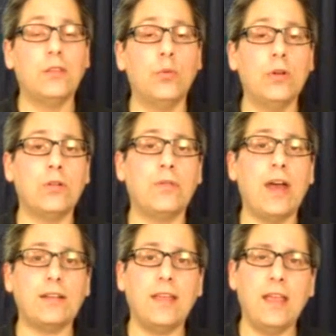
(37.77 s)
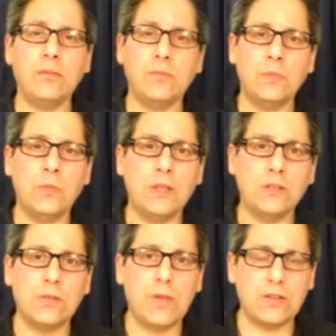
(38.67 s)
The winner of that game
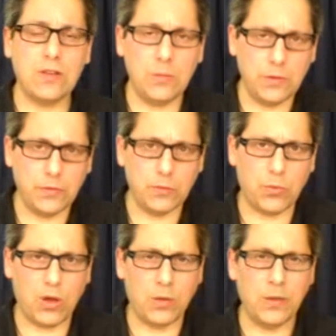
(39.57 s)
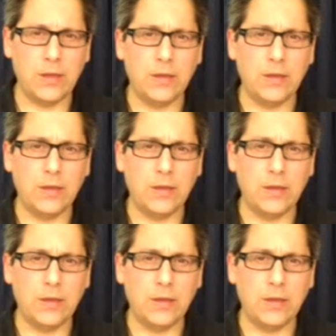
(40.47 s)
is the best team in football.